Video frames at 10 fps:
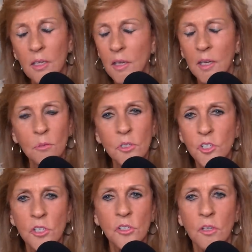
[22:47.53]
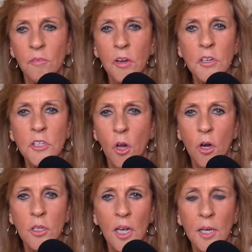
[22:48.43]
it, it was just a very
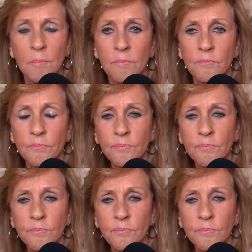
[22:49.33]
dark time.